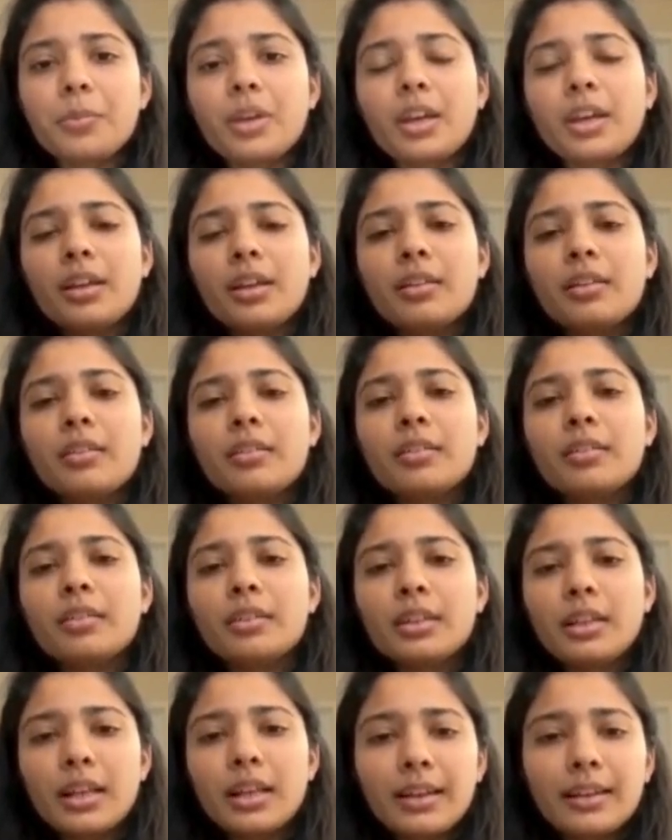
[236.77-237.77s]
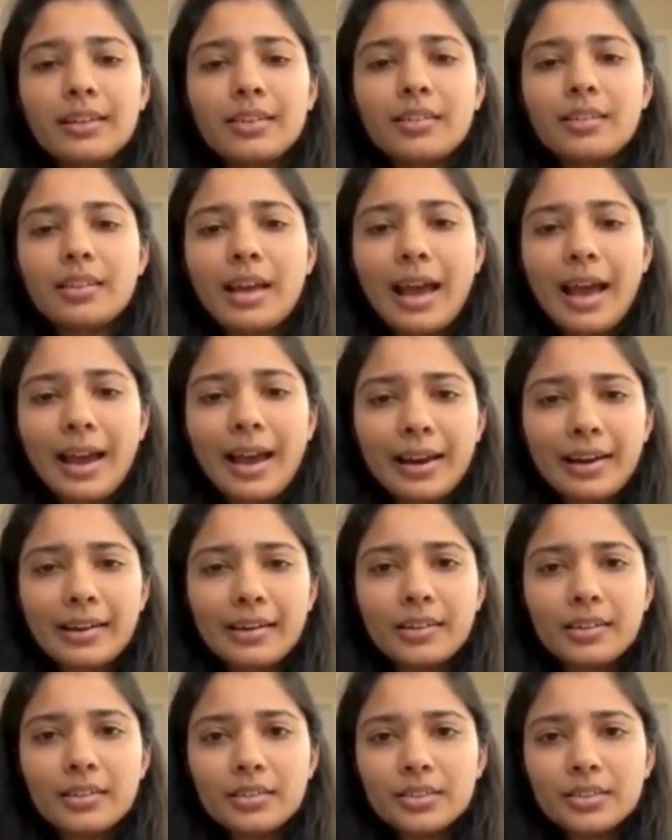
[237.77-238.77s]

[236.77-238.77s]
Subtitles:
and then I had